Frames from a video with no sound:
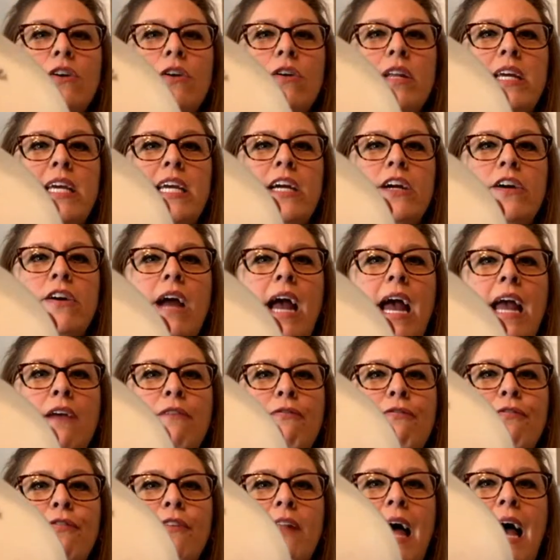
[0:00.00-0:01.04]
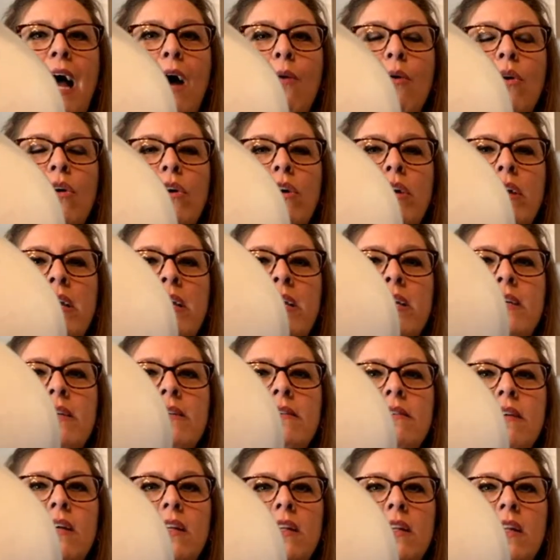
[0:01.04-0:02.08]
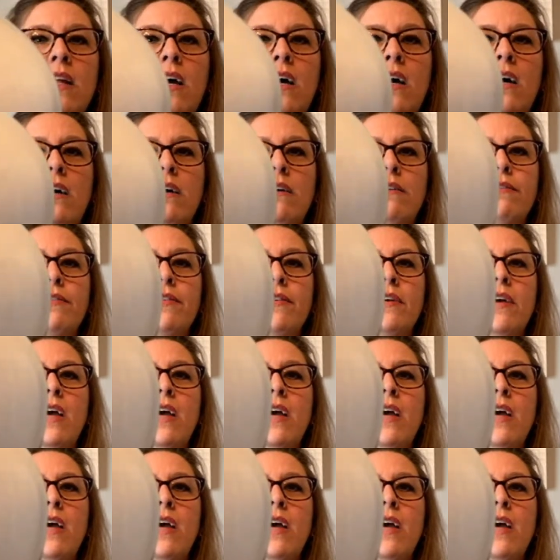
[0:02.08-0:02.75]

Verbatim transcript: on here, a flower is love.